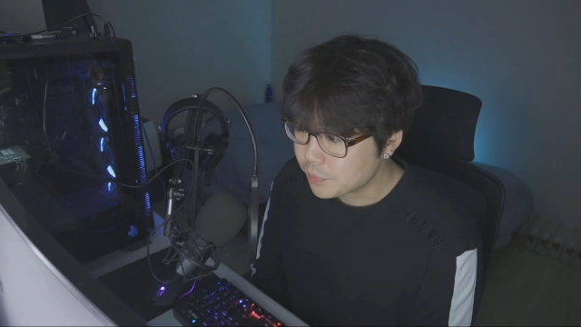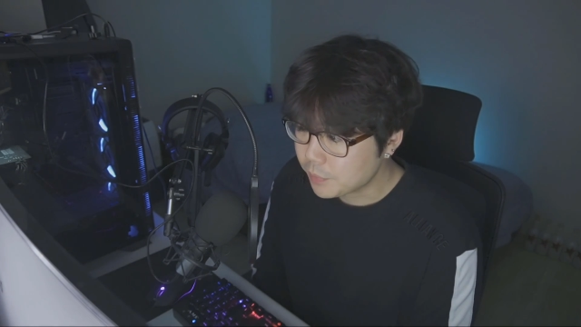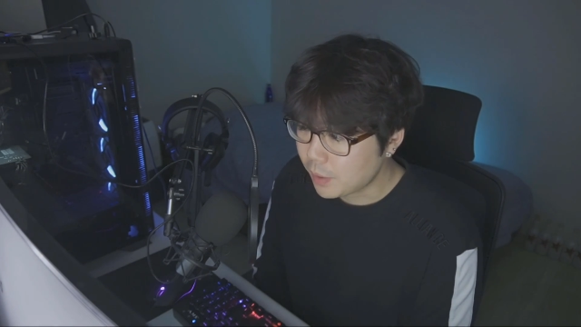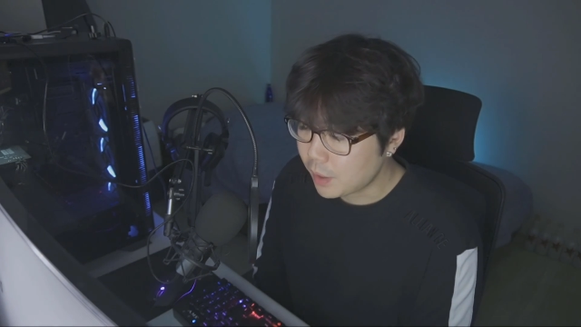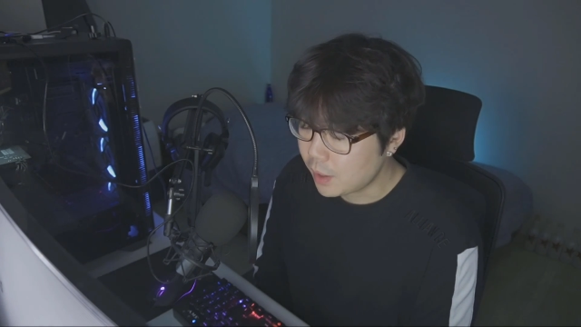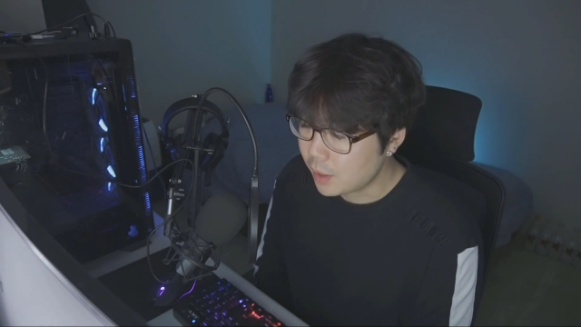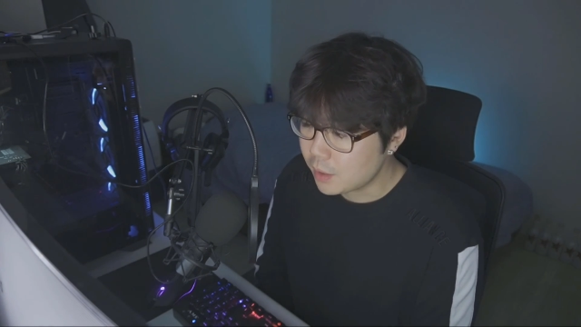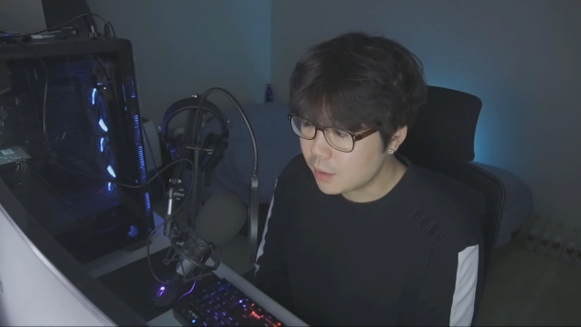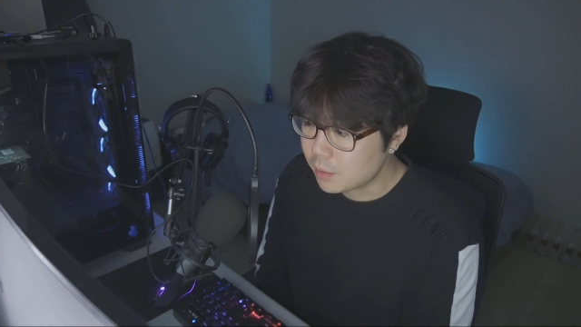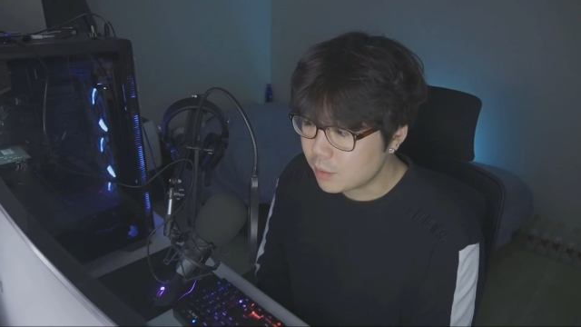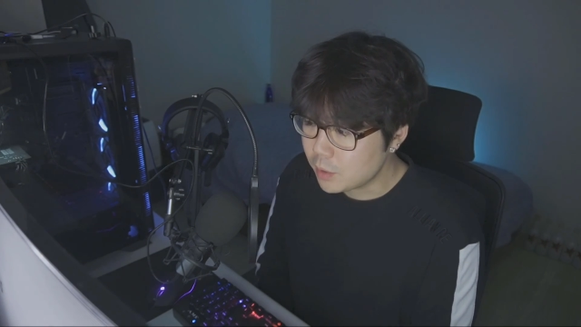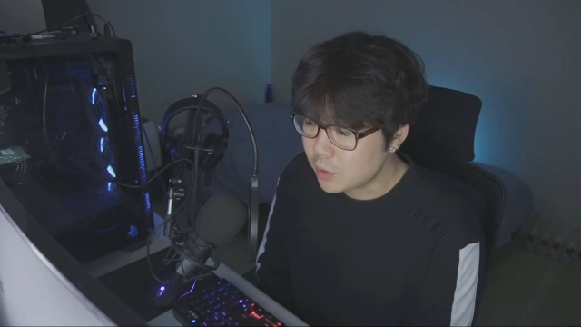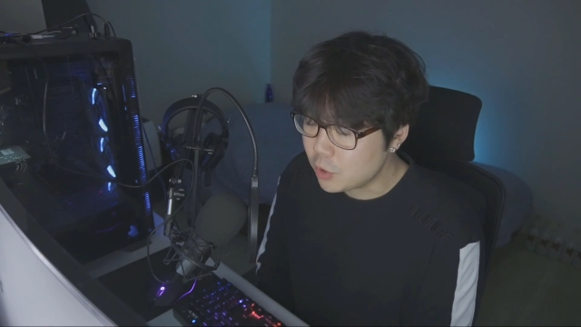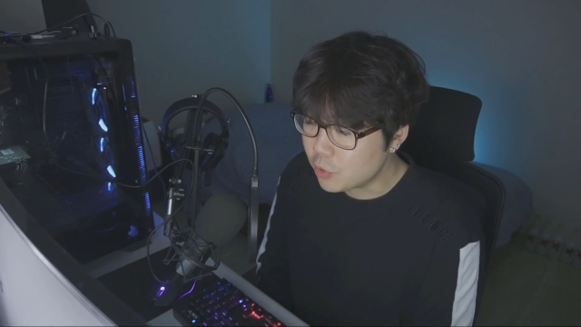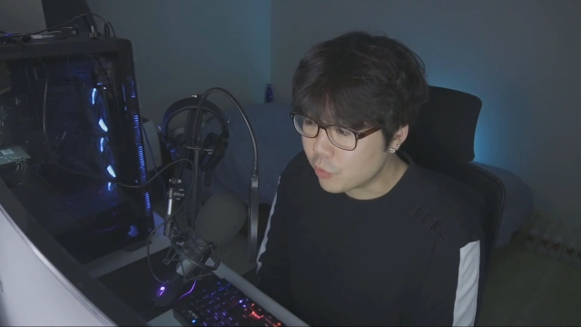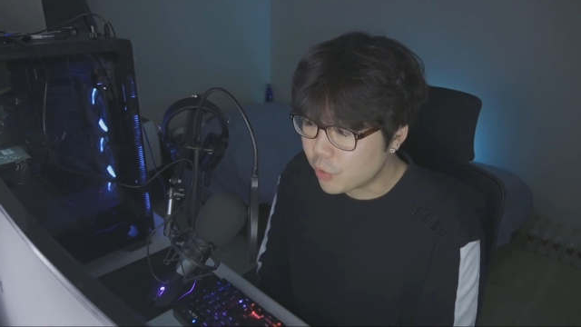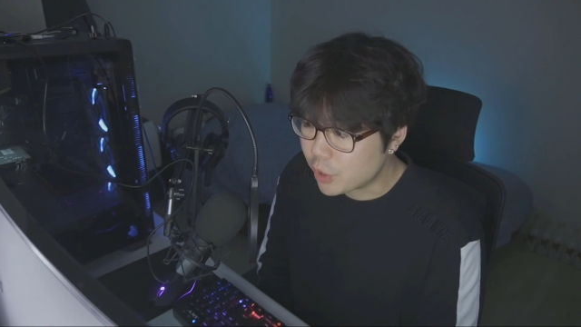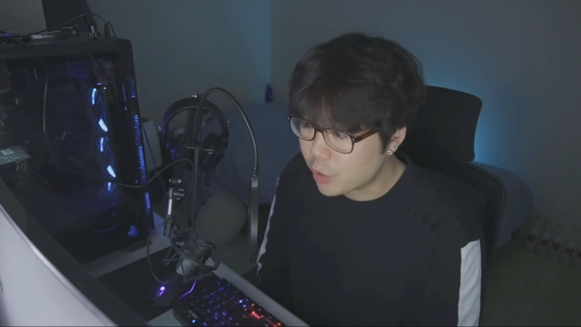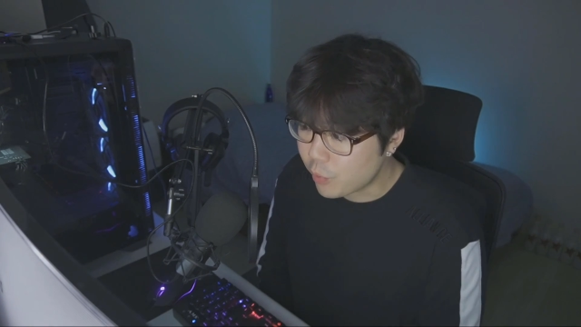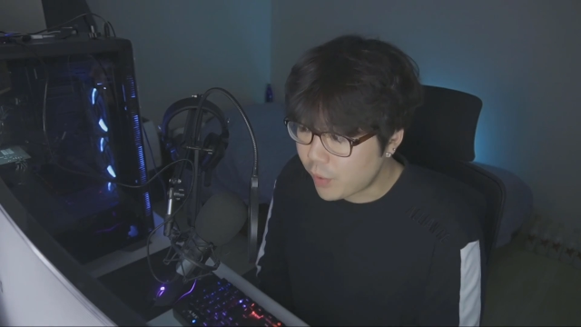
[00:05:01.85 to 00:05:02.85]
and
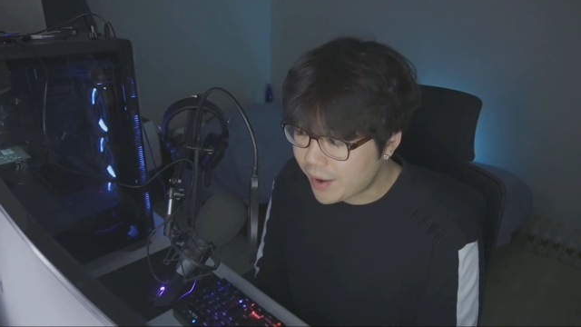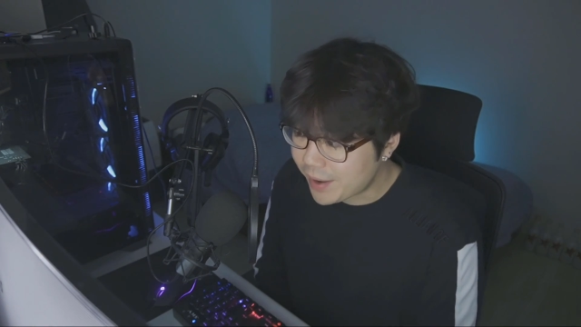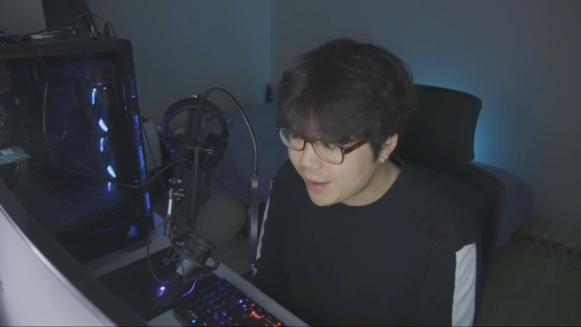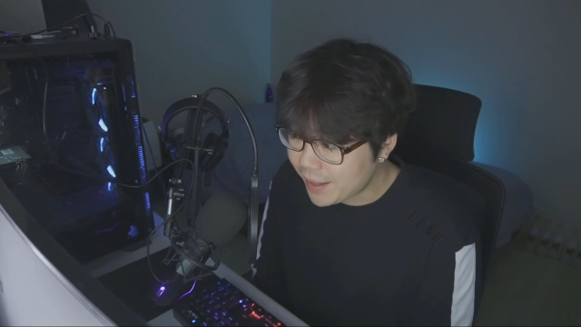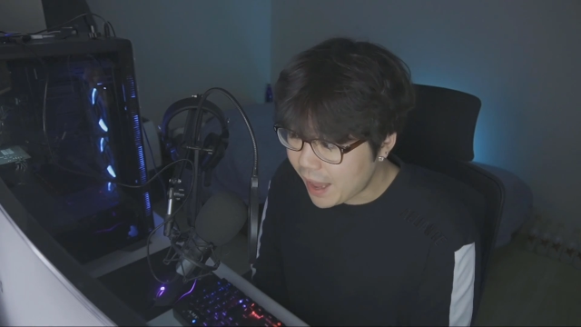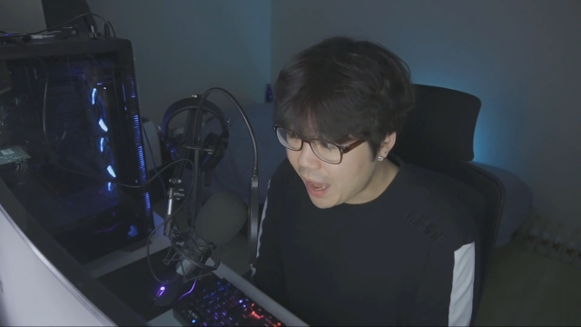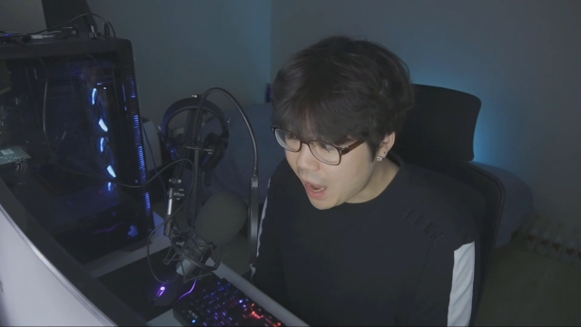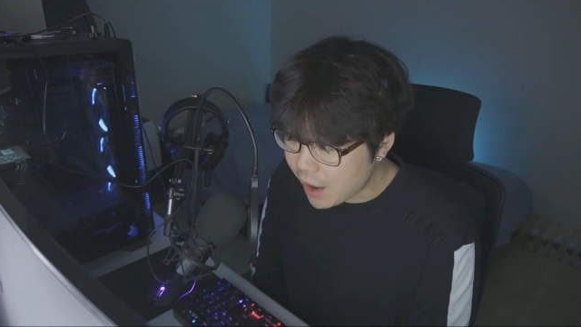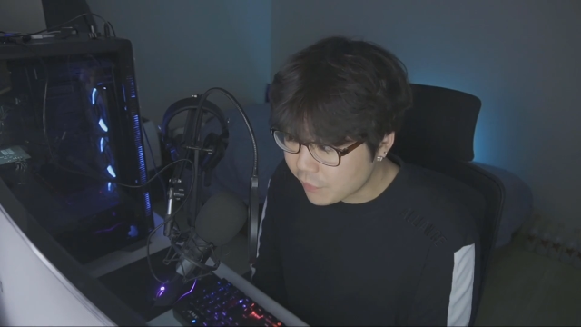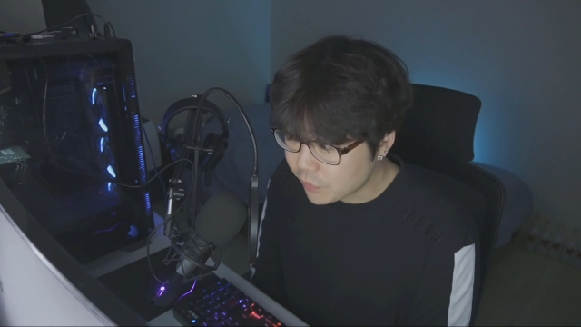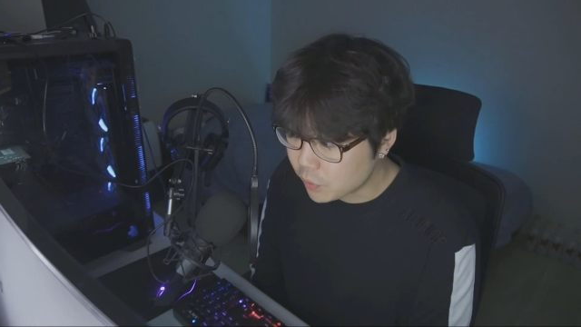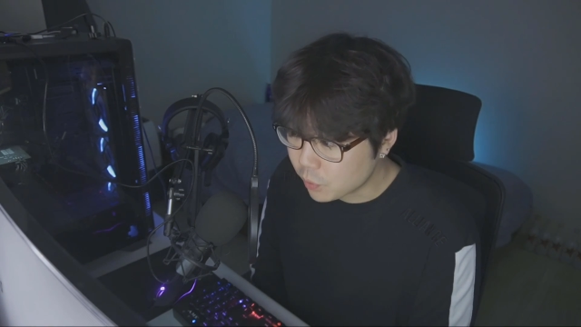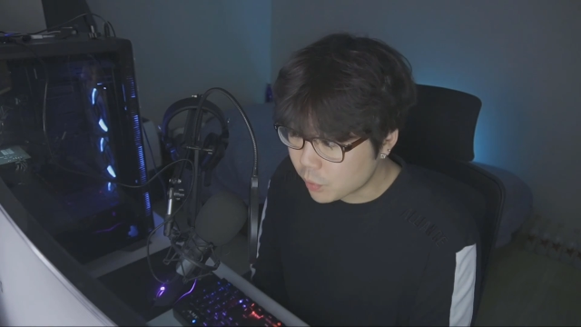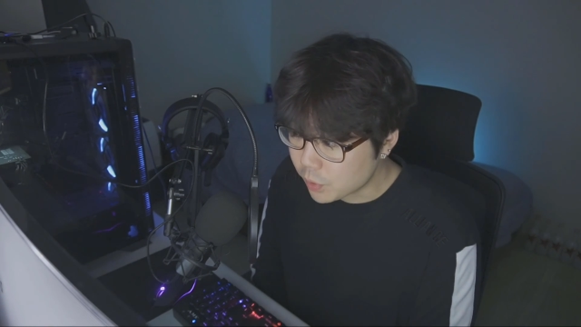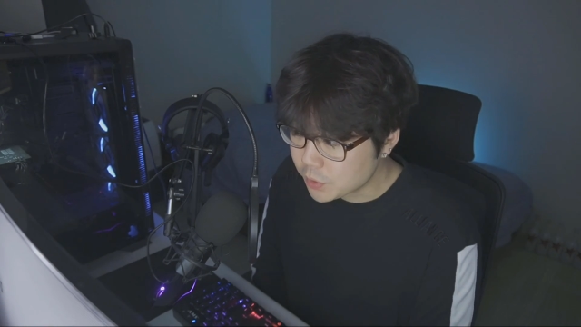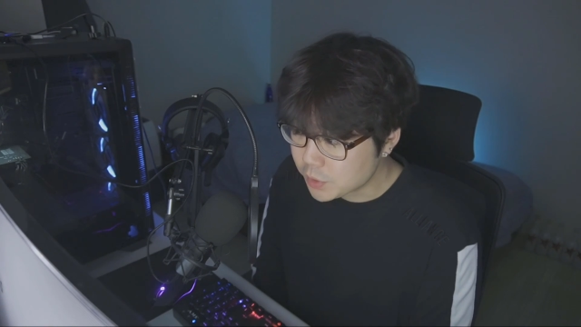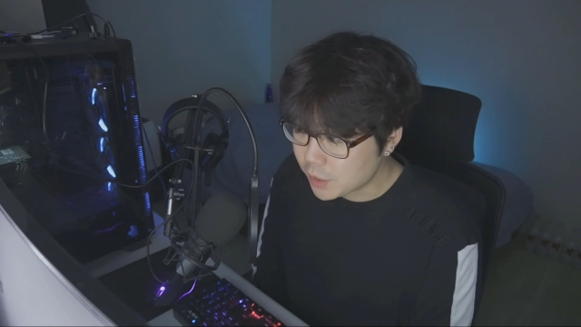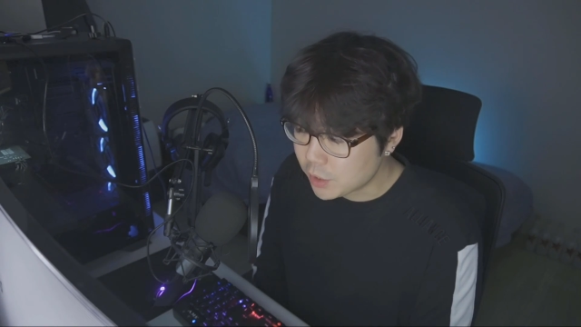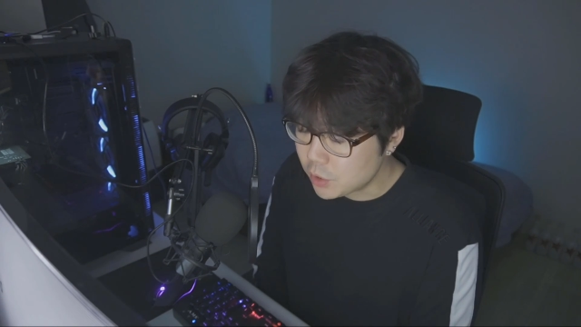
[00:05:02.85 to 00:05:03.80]
you regret it afterwards